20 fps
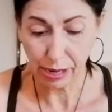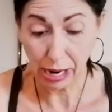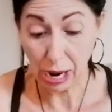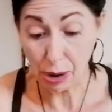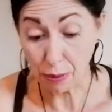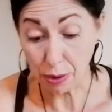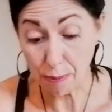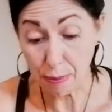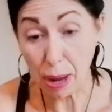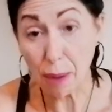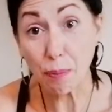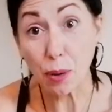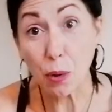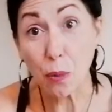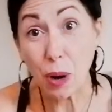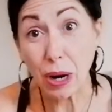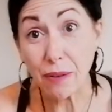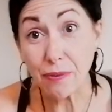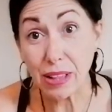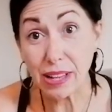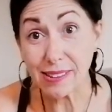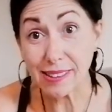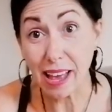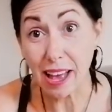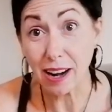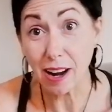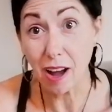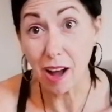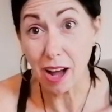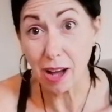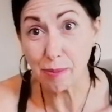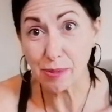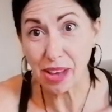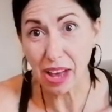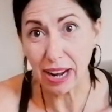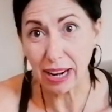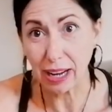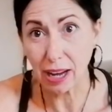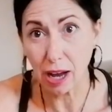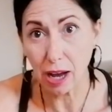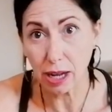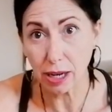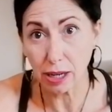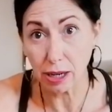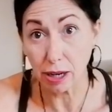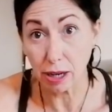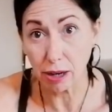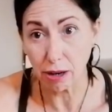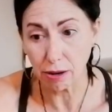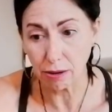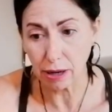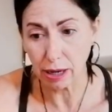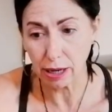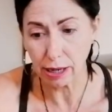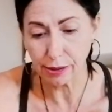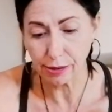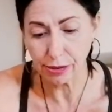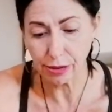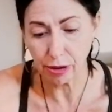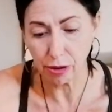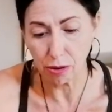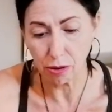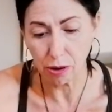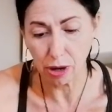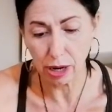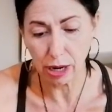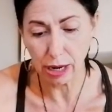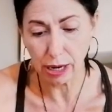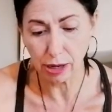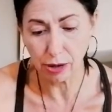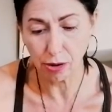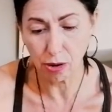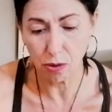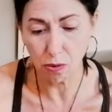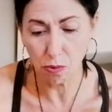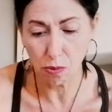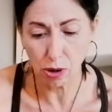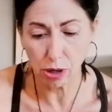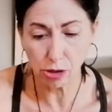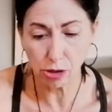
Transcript: Now remember, one of these Anaheims had a cut in it already, so I don't